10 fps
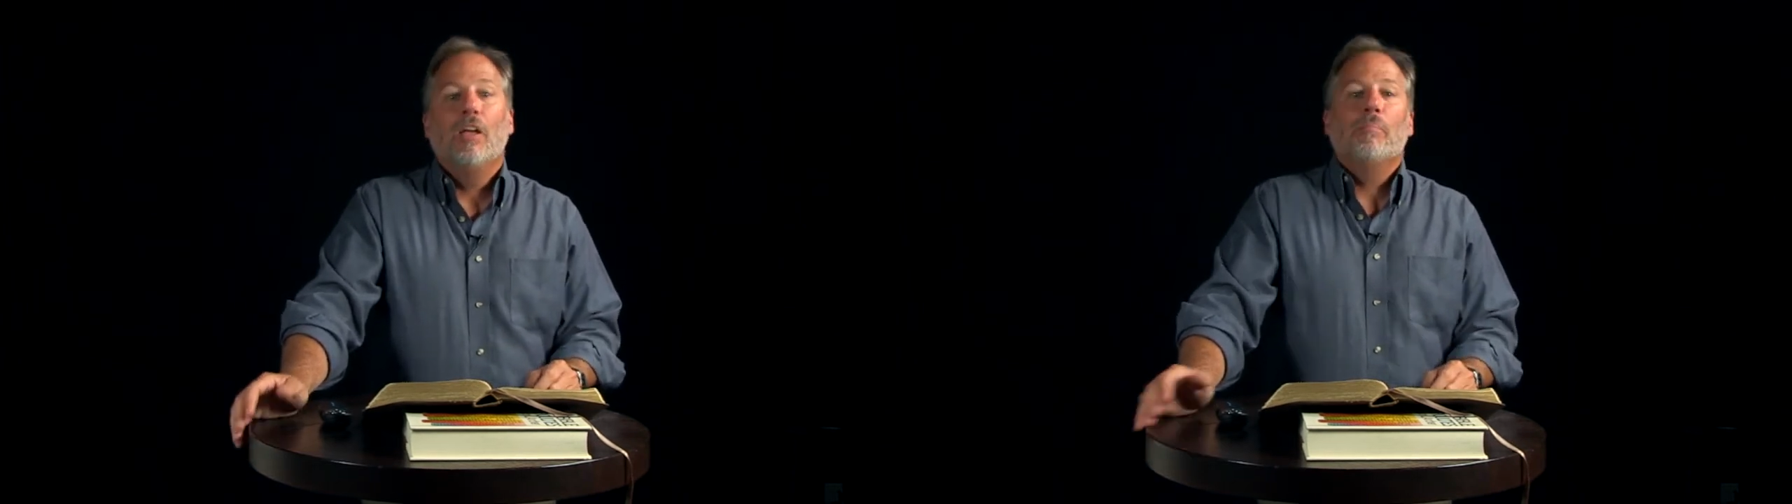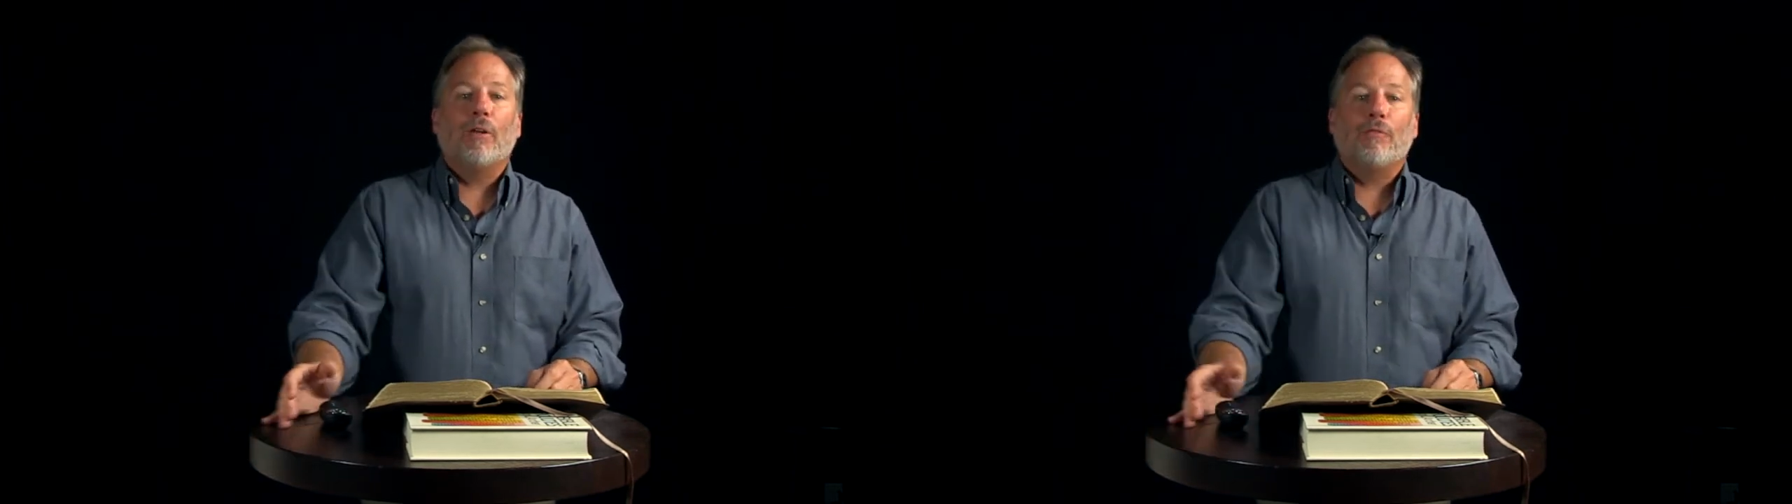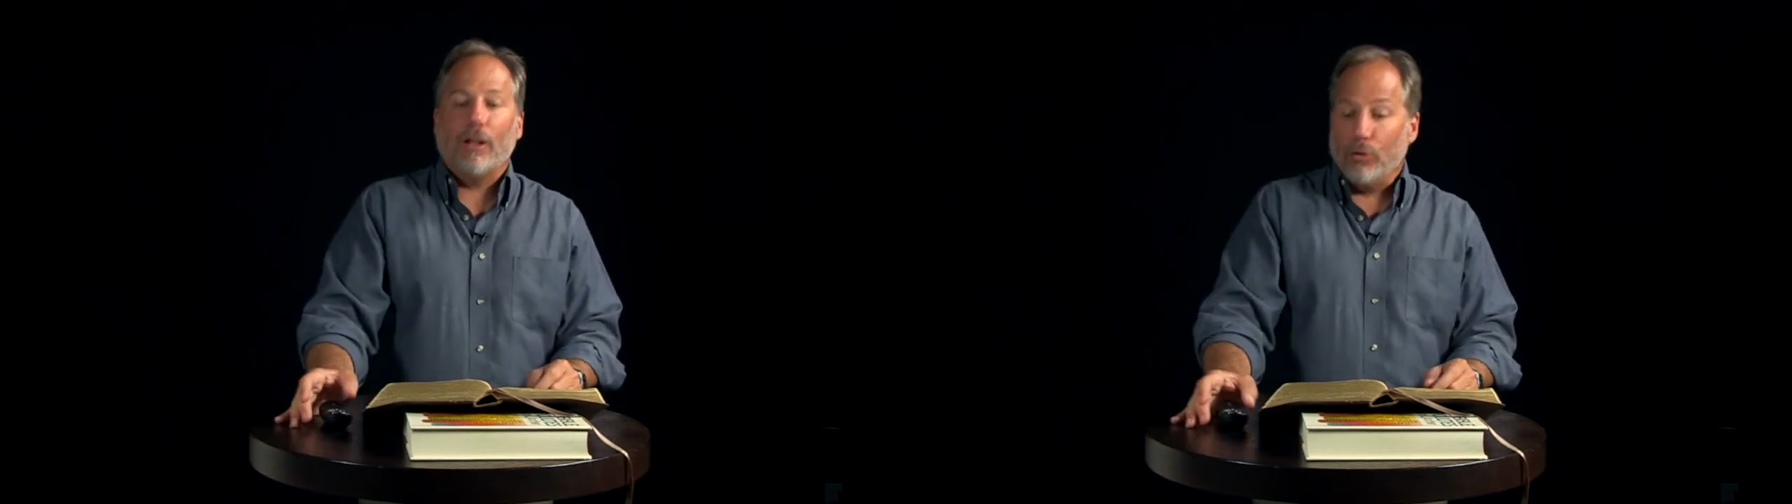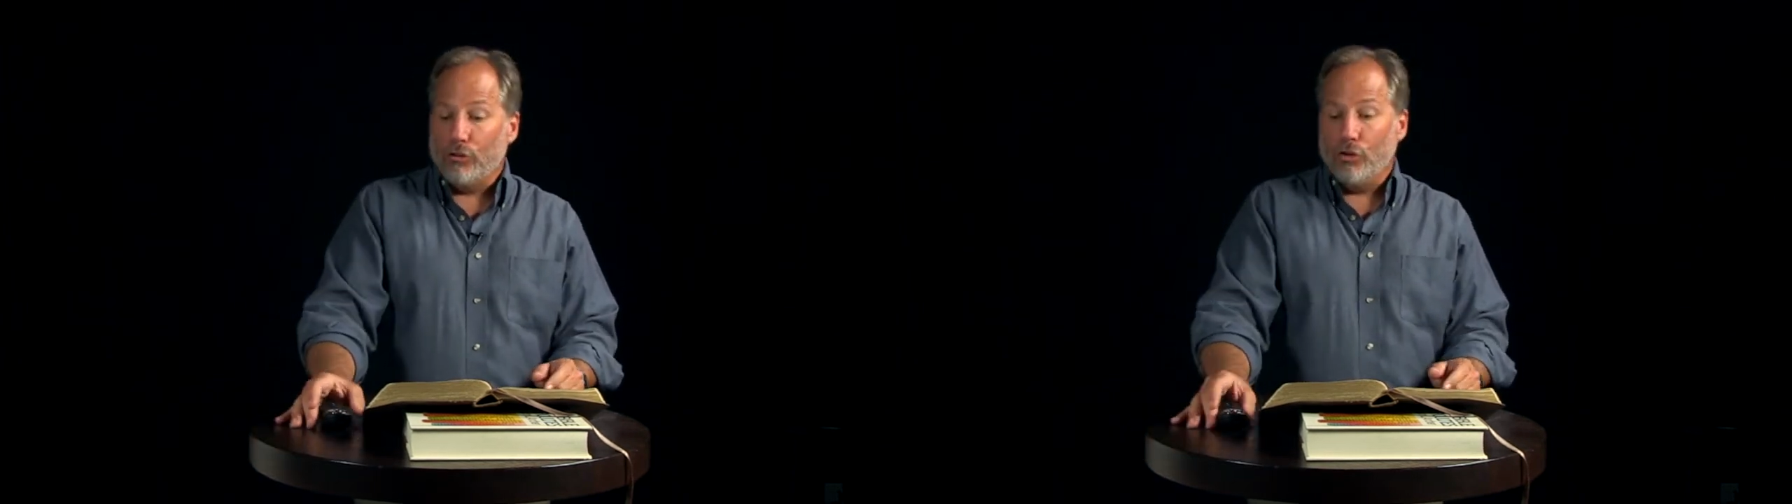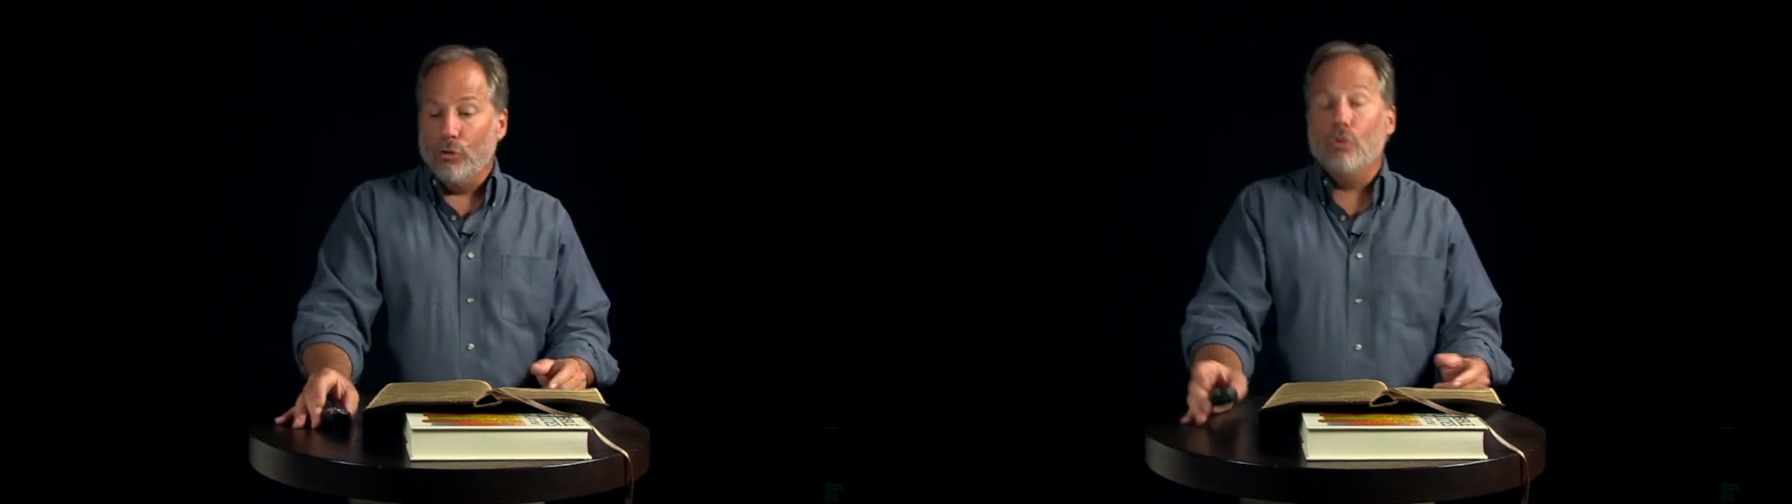Matter of fact, there's
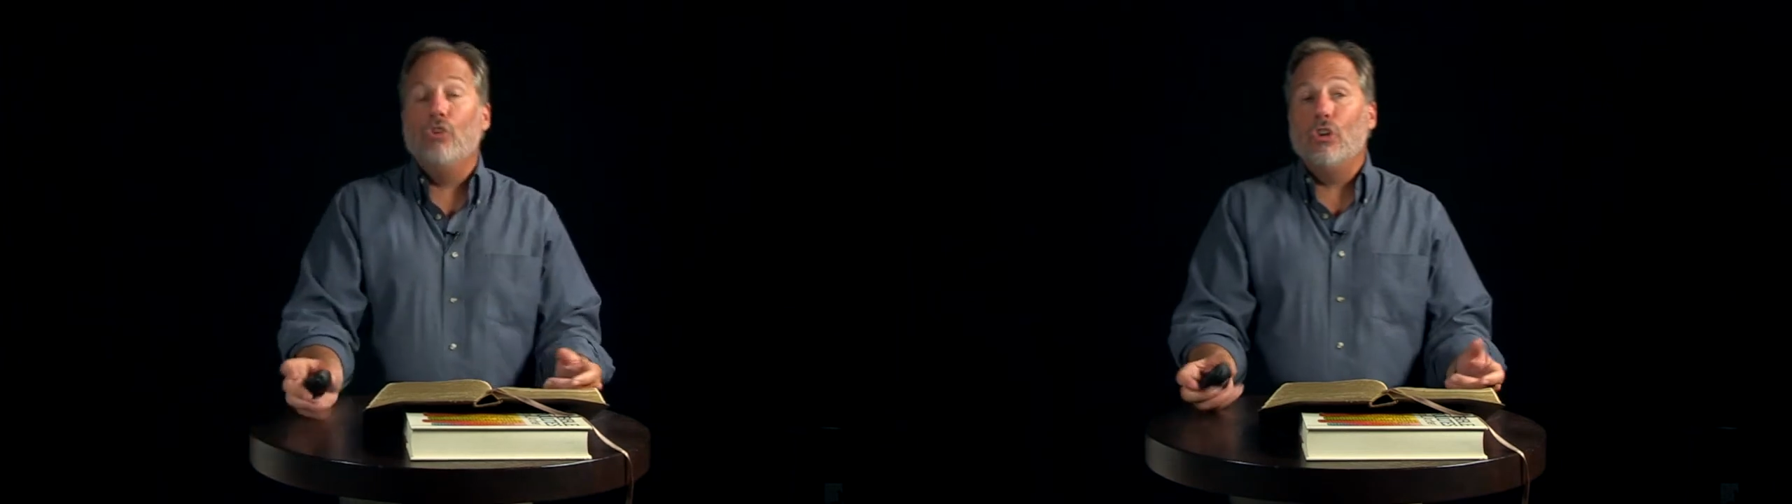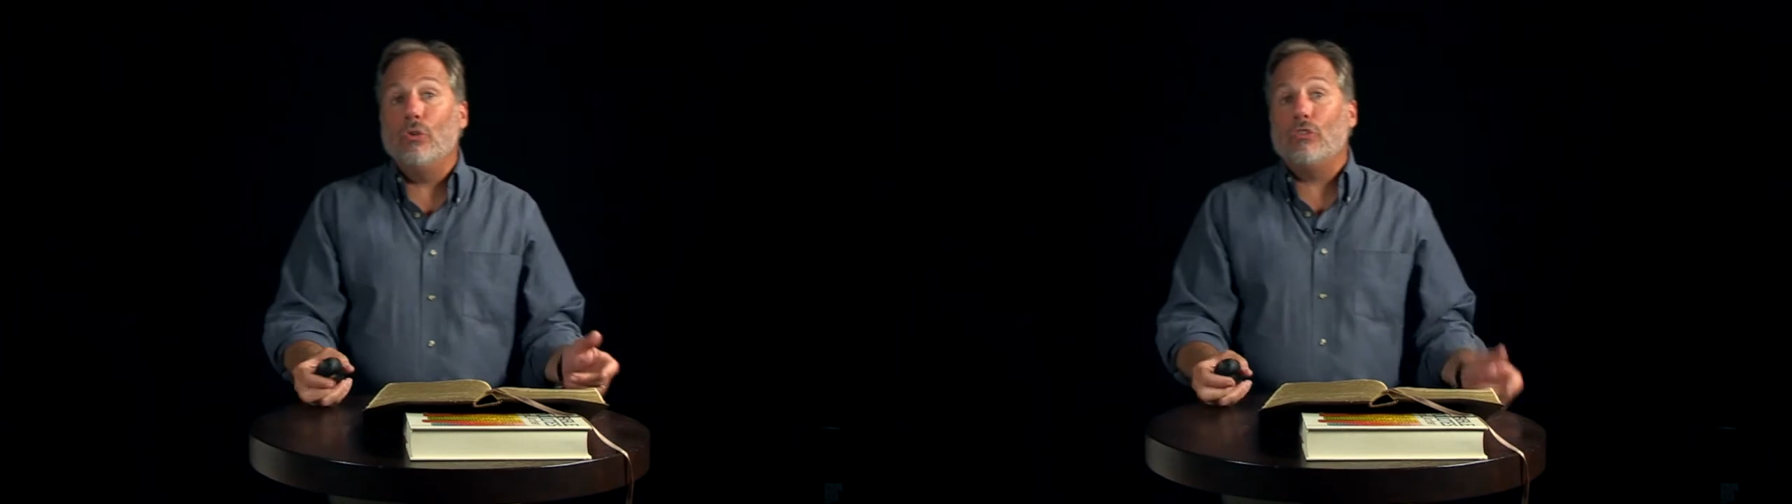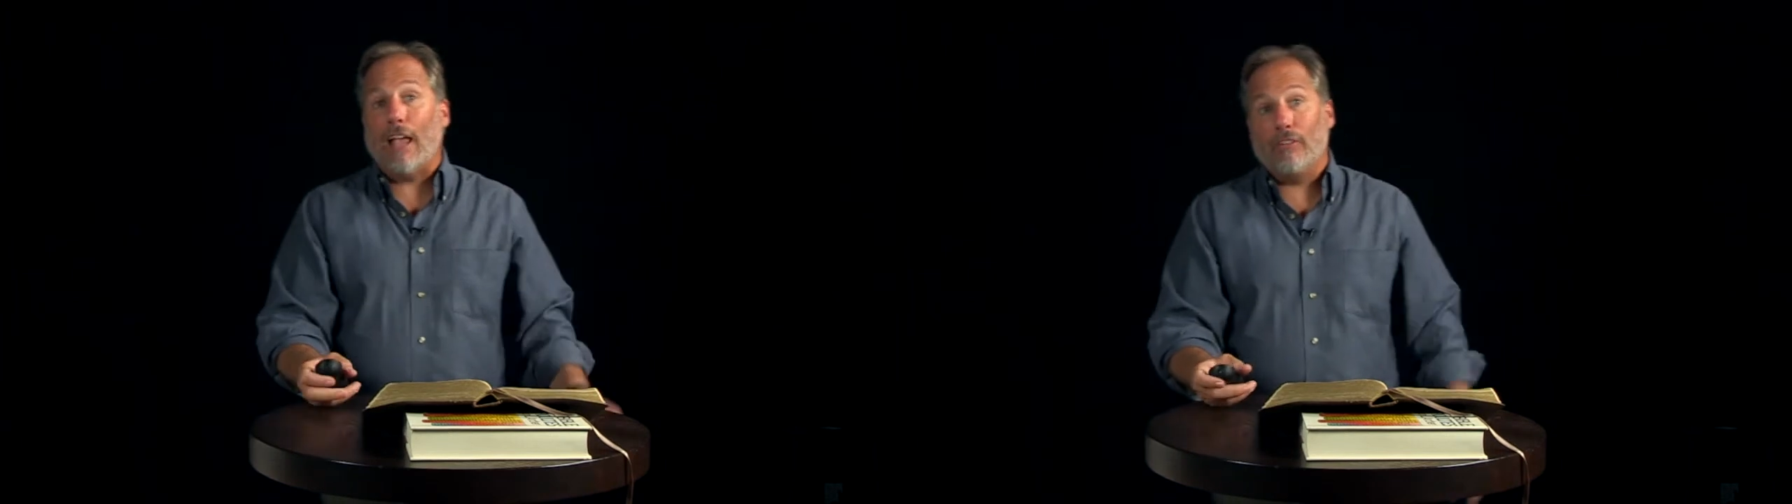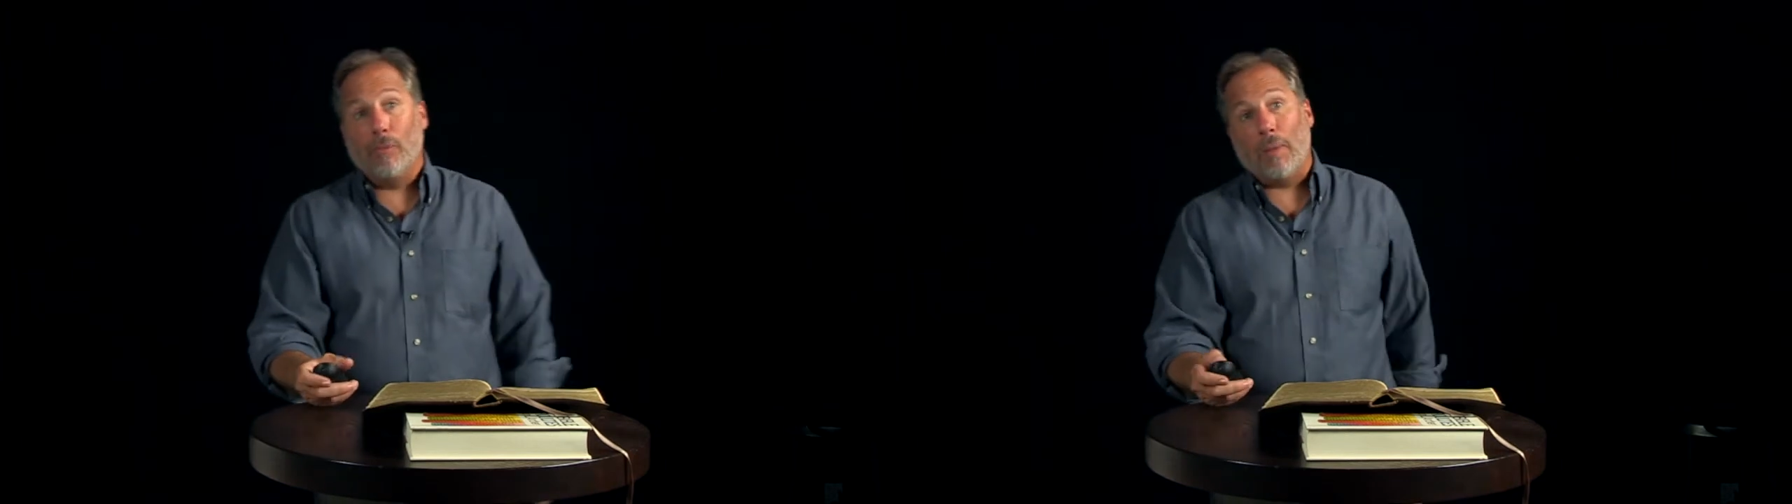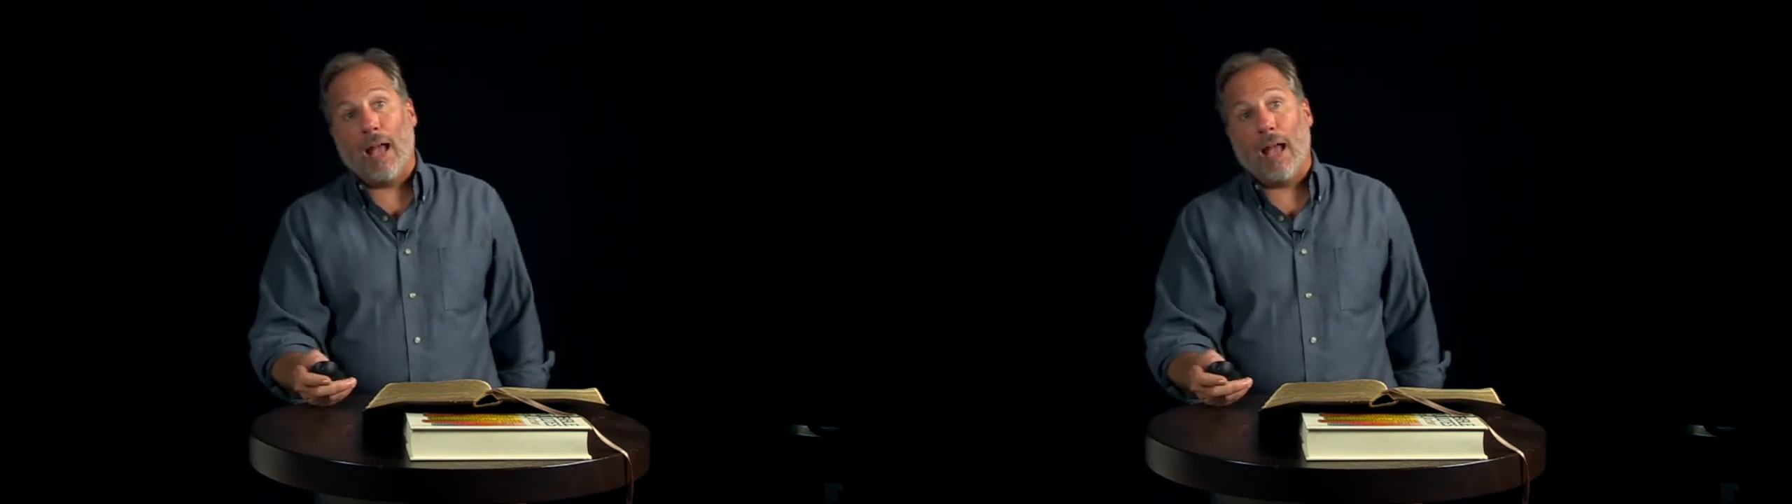2 New Testament